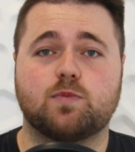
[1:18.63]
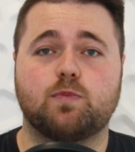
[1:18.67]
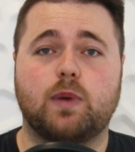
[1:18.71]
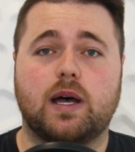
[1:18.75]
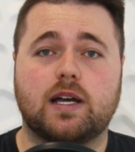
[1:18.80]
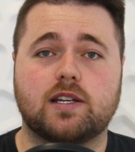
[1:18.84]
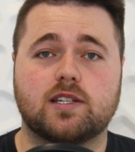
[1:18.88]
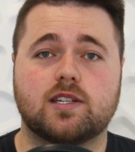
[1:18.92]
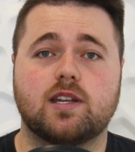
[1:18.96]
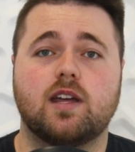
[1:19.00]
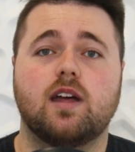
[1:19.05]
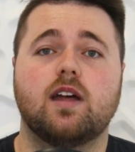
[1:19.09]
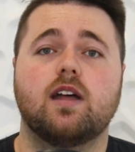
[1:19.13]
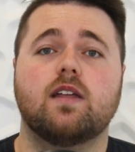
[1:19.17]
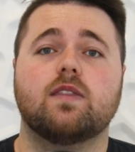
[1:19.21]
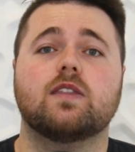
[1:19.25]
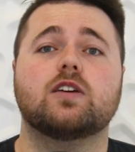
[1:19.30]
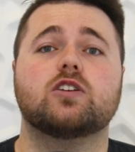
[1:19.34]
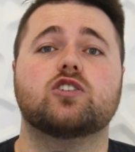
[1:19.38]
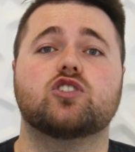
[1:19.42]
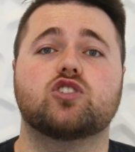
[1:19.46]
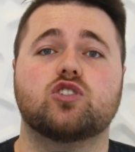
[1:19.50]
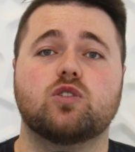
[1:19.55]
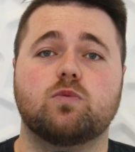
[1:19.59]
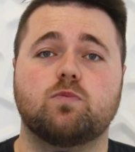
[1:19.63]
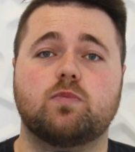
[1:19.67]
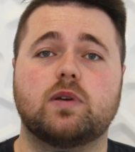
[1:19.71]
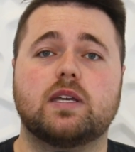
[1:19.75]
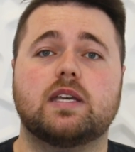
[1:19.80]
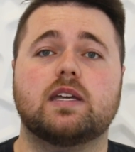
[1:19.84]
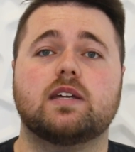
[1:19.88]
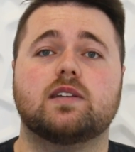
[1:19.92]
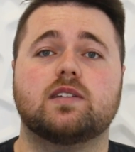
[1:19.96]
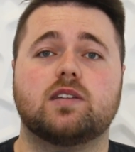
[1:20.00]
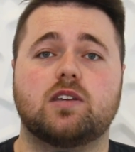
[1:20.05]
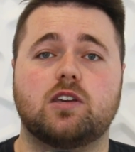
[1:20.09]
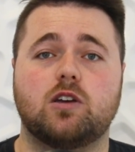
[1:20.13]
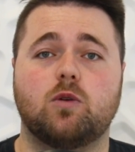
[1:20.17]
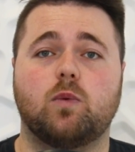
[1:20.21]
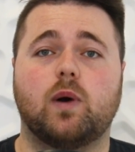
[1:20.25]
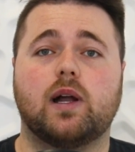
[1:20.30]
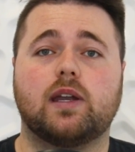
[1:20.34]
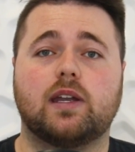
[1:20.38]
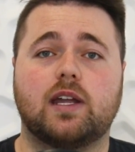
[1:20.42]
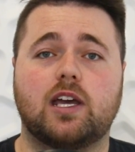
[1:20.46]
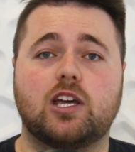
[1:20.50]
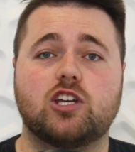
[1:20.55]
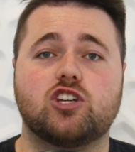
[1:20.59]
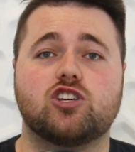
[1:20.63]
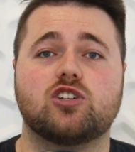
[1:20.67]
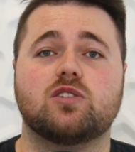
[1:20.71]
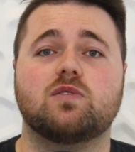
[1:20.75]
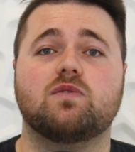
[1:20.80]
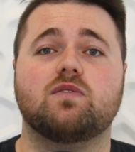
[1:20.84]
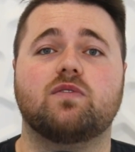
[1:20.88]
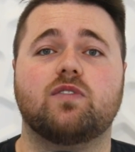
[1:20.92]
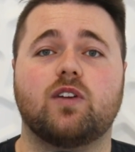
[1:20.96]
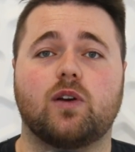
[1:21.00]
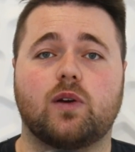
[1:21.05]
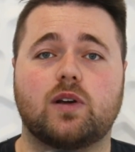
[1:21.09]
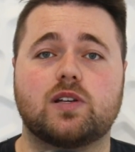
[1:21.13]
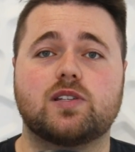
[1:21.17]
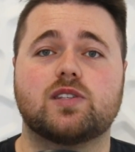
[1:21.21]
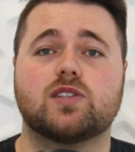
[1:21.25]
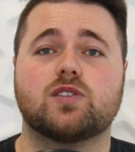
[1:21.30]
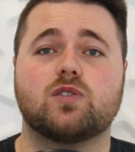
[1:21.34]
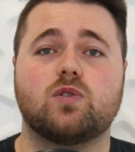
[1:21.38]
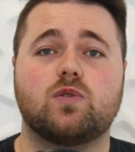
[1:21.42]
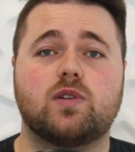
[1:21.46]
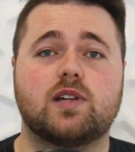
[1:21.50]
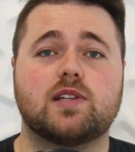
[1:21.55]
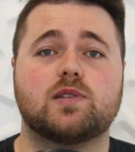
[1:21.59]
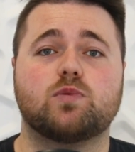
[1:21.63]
but they should be a Tier 1 nation very soon,